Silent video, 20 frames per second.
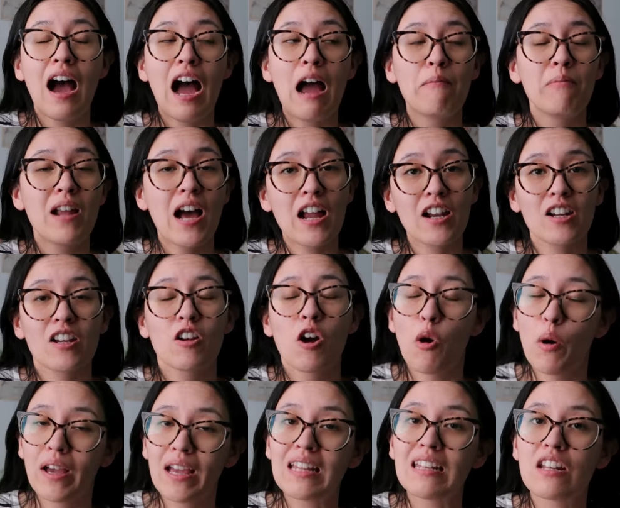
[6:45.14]
I'm not
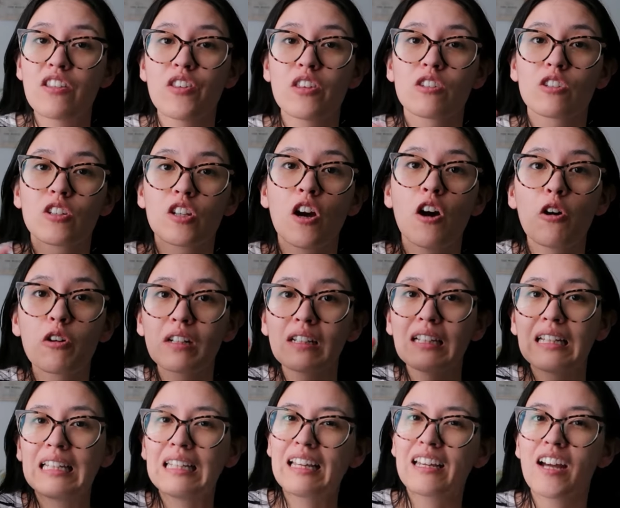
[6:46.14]
going into this
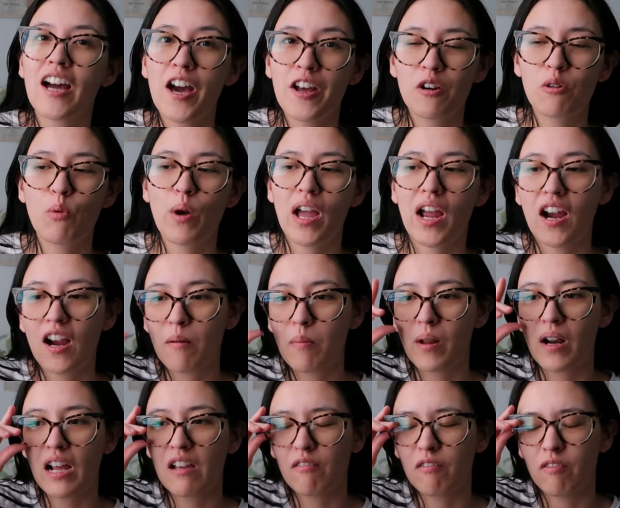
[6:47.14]
totally like unaware,
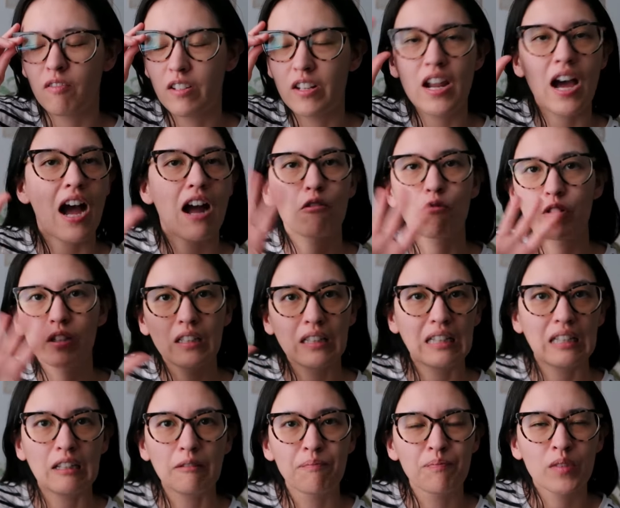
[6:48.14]
but I've not
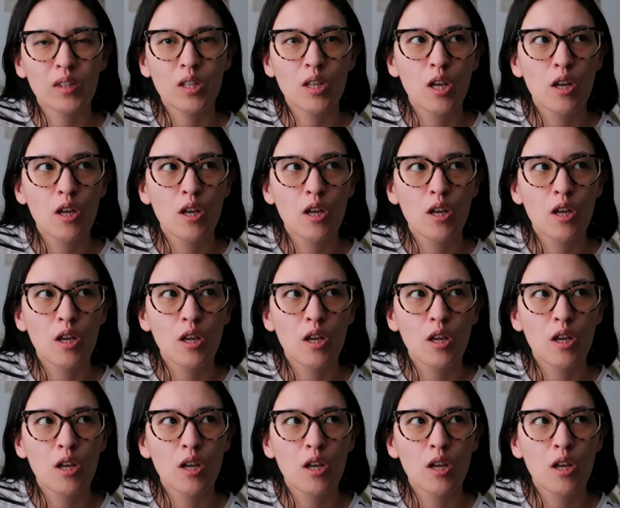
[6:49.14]
really